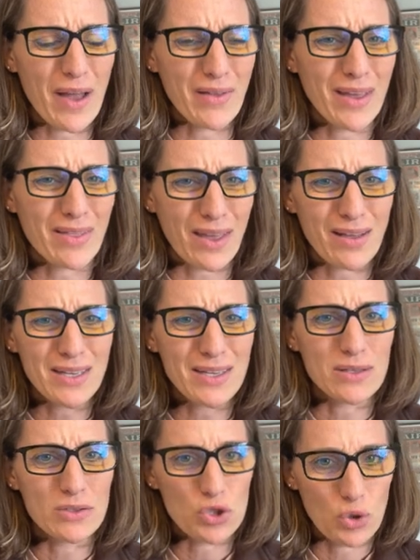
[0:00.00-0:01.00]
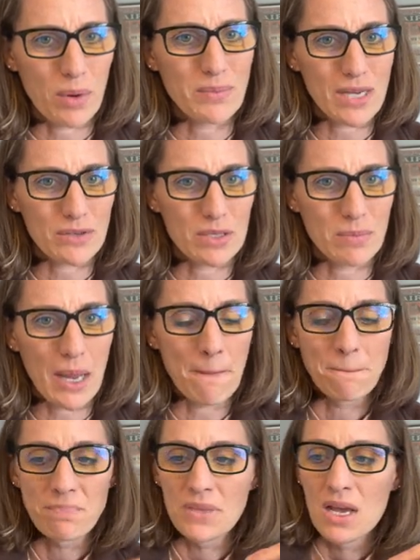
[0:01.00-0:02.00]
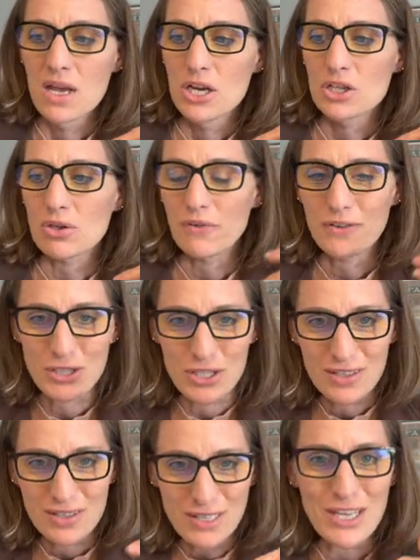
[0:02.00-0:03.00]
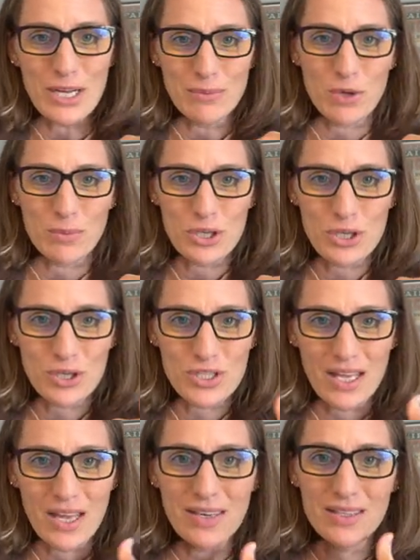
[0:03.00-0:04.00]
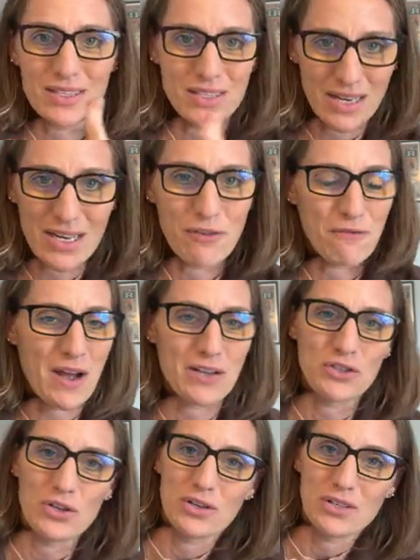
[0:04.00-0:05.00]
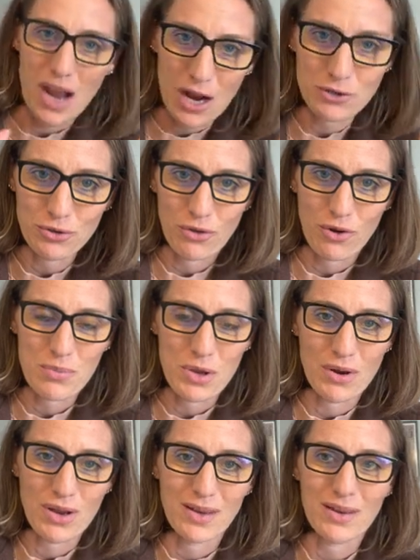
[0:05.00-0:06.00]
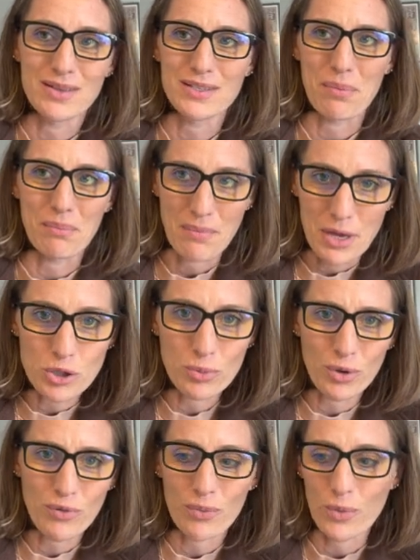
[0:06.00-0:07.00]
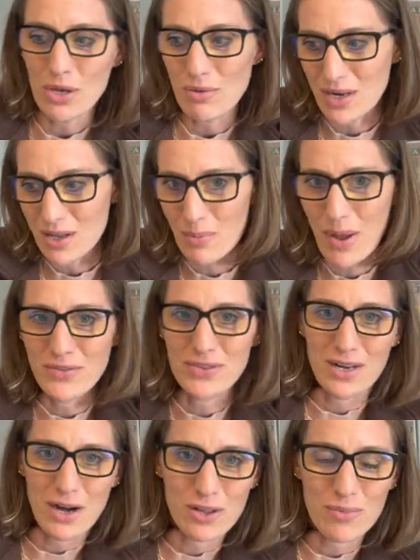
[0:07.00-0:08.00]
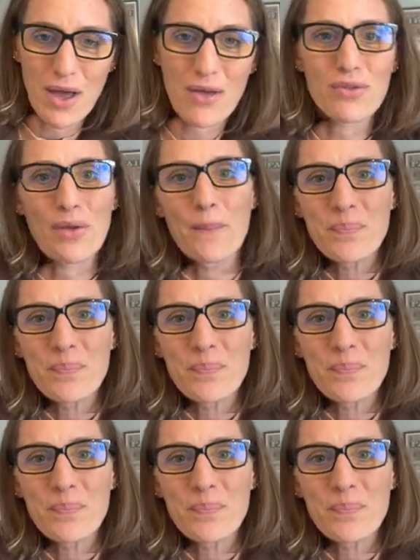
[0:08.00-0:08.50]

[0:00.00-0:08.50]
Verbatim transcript: I like that like screams out to me. So if it's getting absorbed into your skin, it's getting in faster. It's actually therapeutic. Is it measurable from when you get in the bath to get out of the bath?